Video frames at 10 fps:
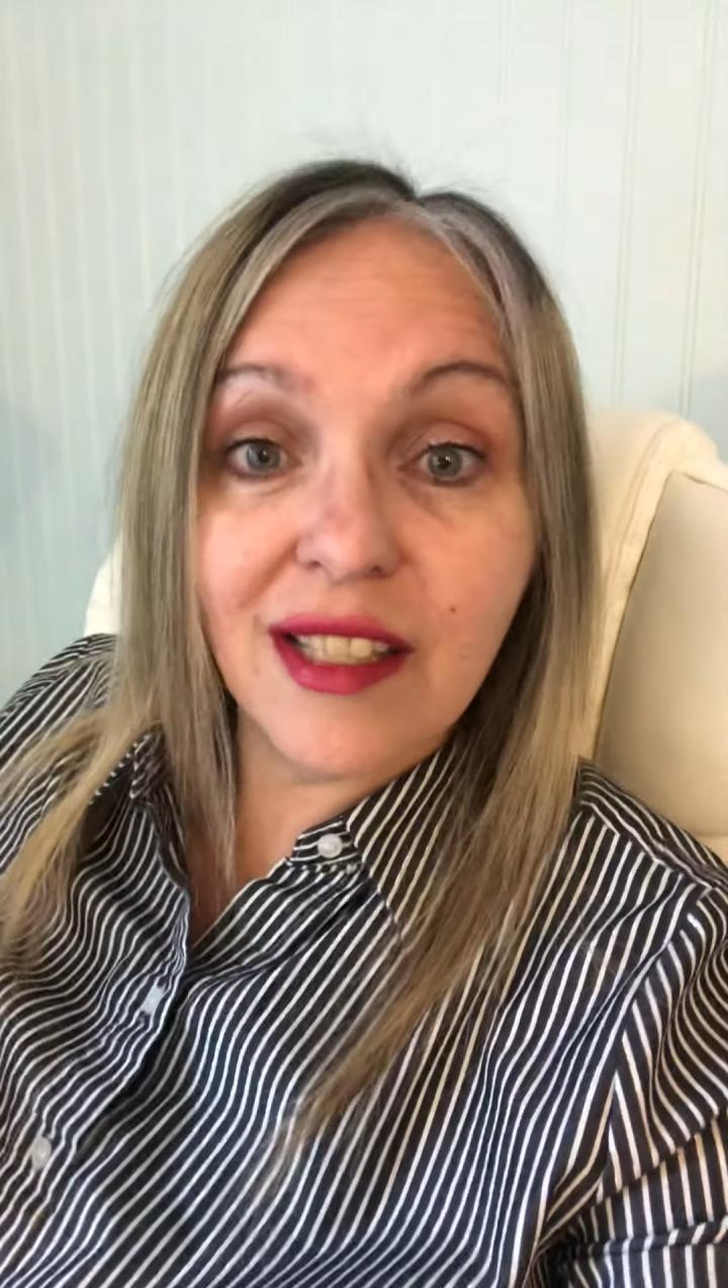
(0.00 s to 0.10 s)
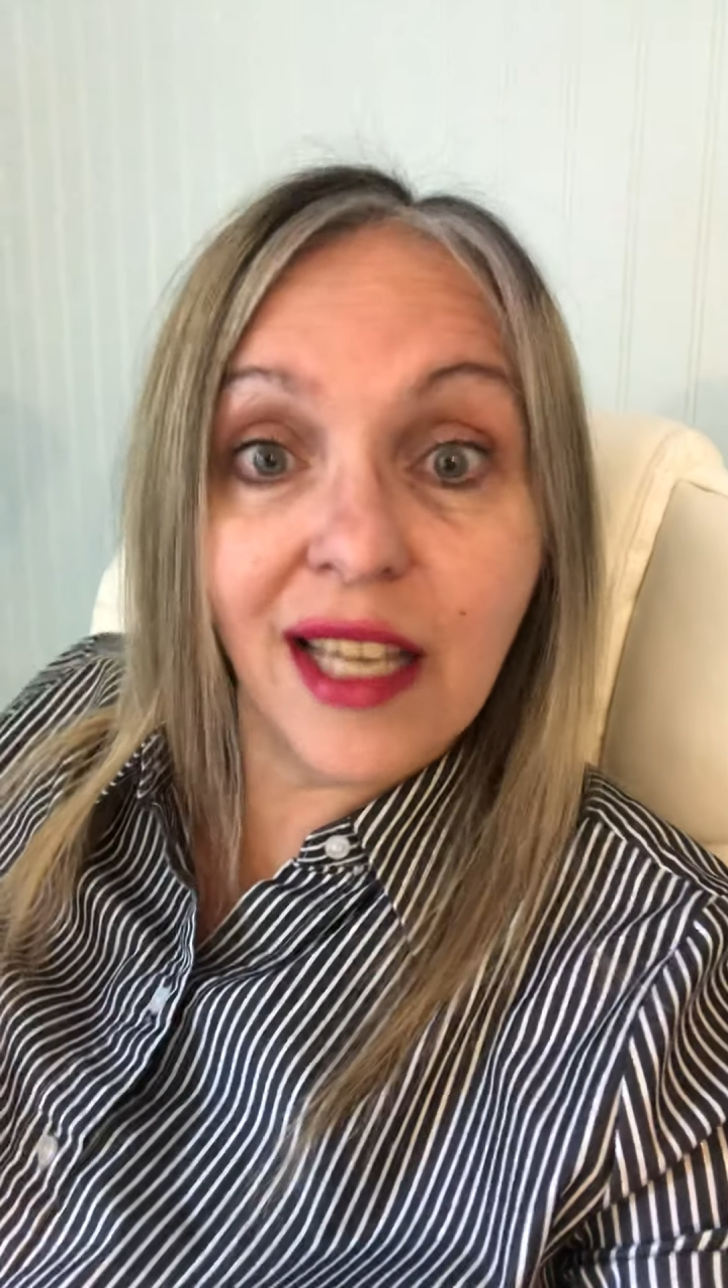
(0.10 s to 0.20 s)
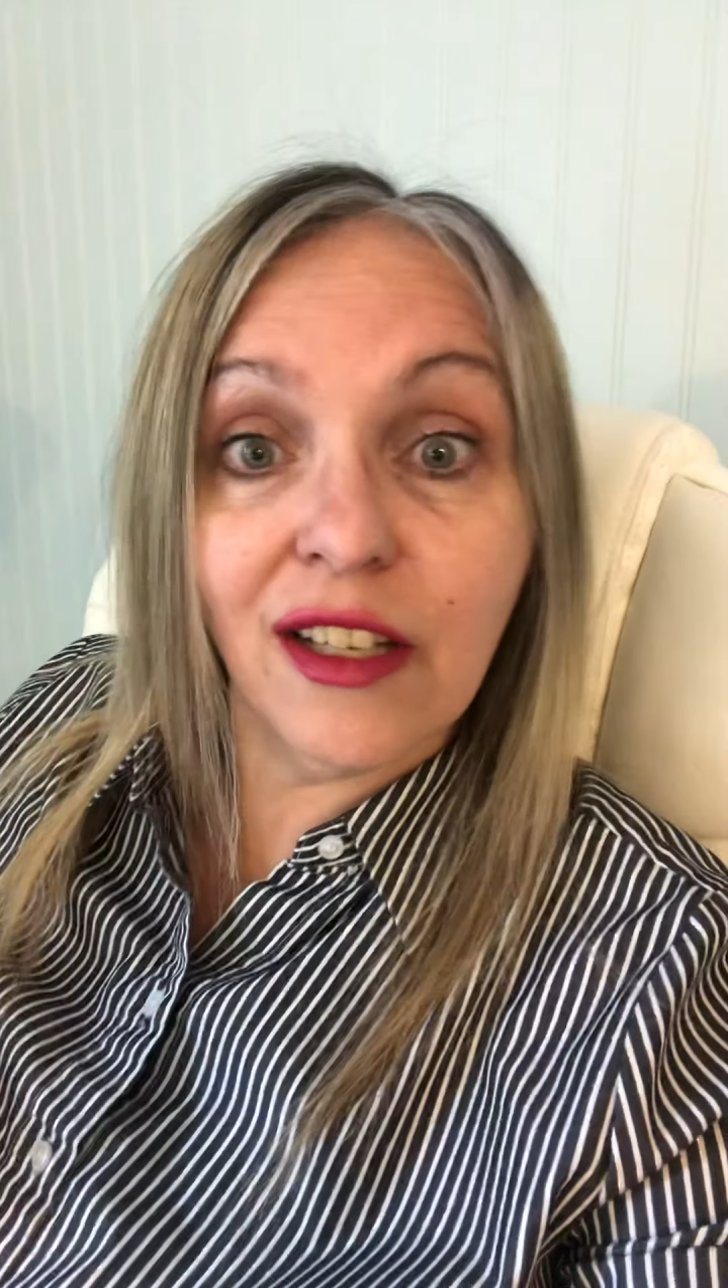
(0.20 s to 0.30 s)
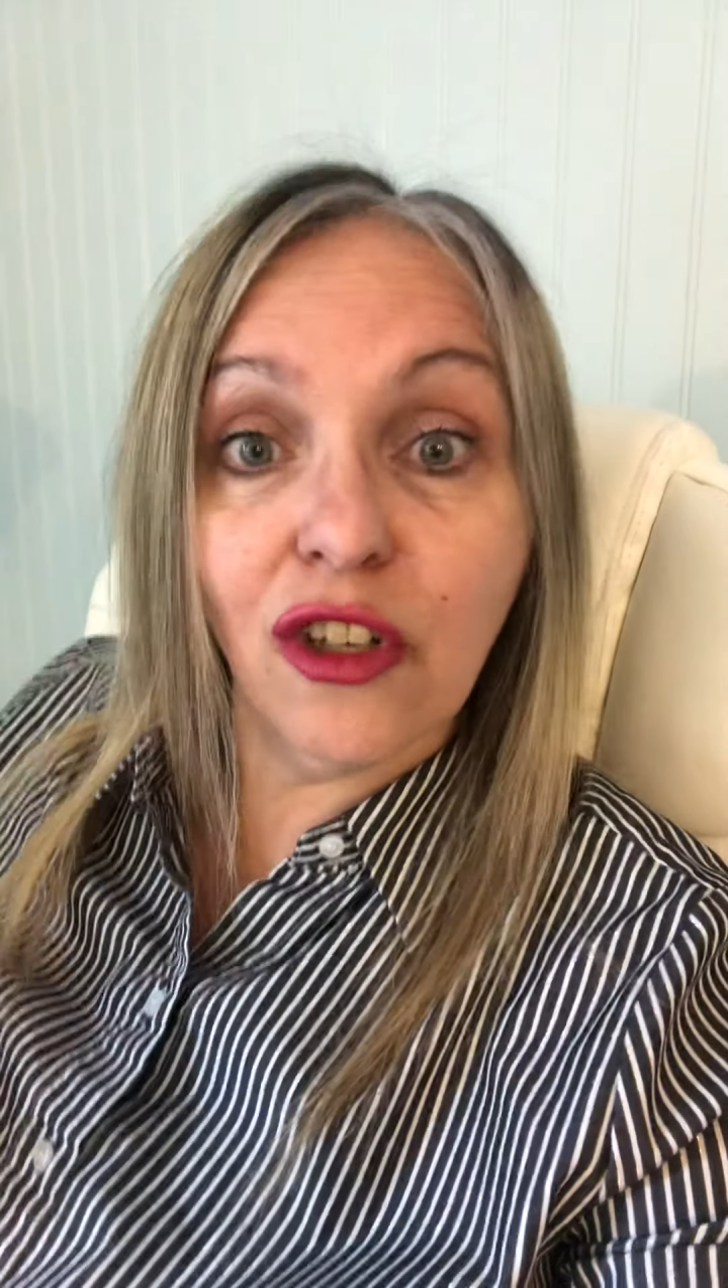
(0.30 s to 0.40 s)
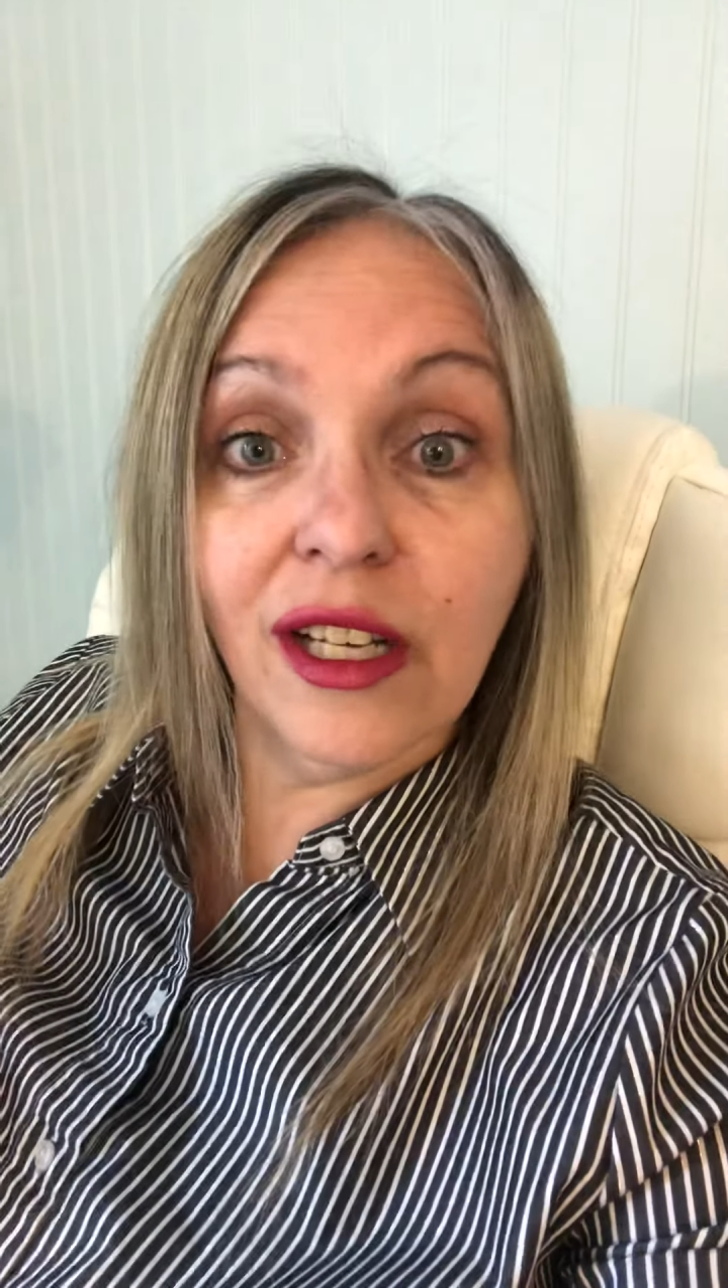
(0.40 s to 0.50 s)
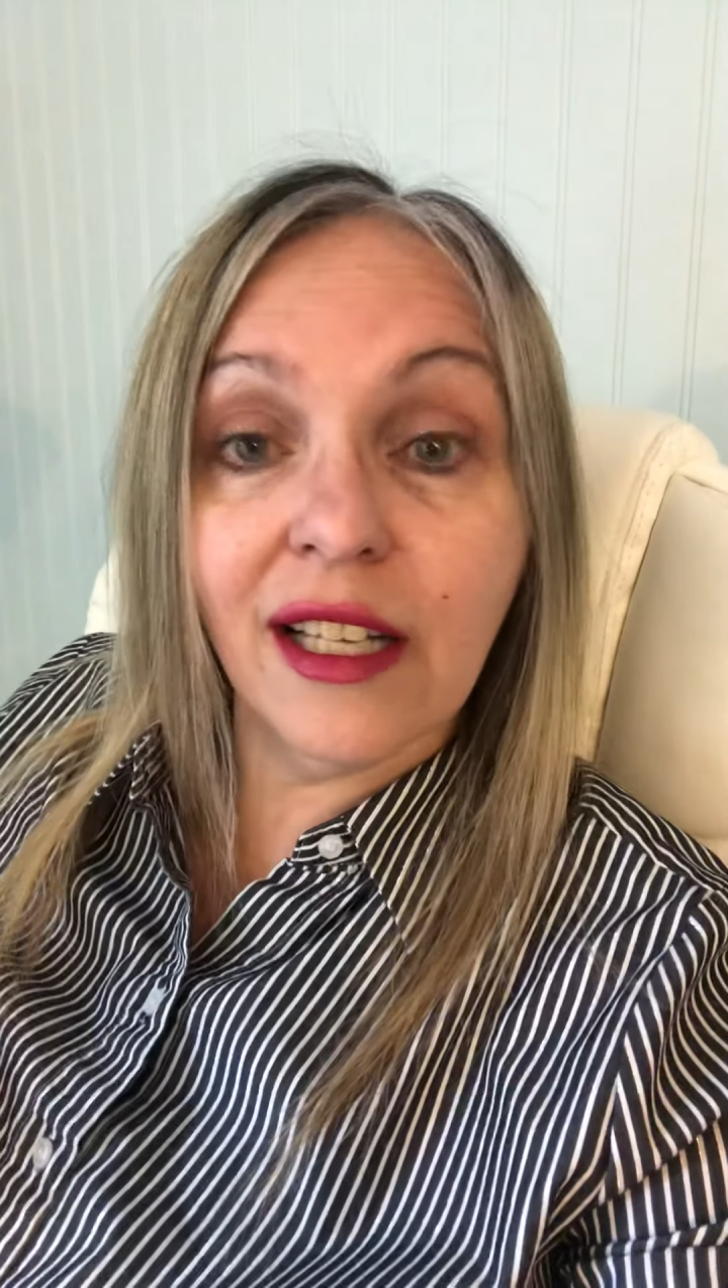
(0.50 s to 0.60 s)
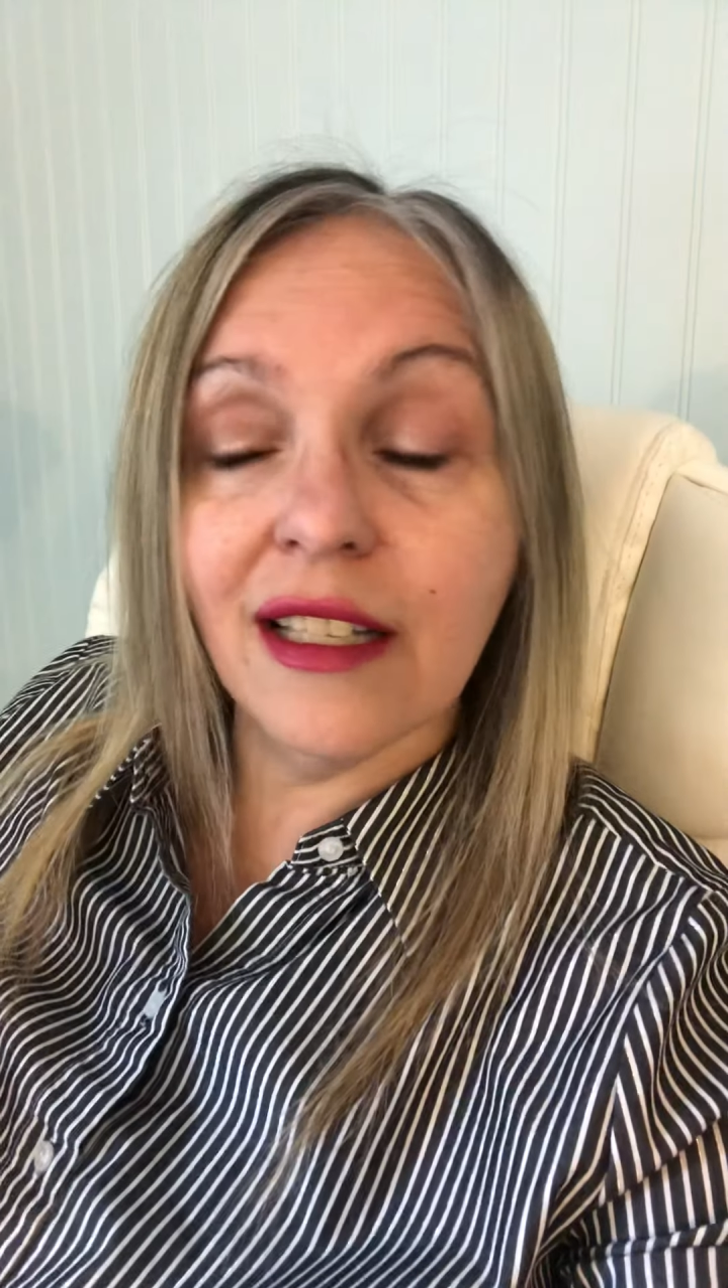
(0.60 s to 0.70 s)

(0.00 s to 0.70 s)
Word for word: take on